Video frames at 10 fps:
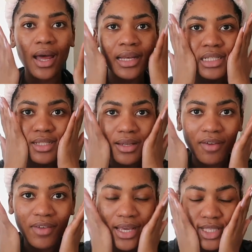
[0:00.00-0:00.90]
I didn't
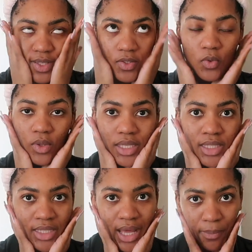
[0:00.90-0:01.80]
have access to
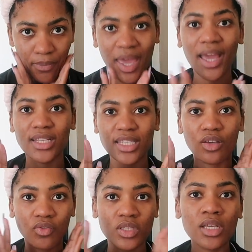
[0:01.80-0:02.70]
these
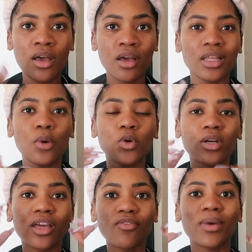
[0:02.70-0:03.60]
actives that
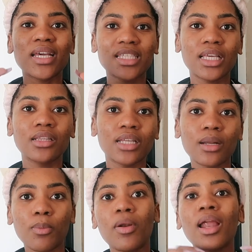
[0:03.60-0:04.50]
will give my skin
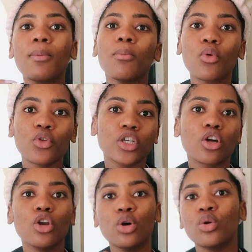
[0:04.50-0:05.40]
that plump or the
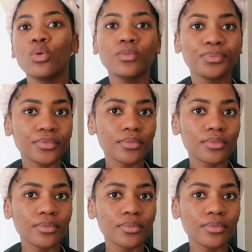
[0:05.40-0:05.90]
glow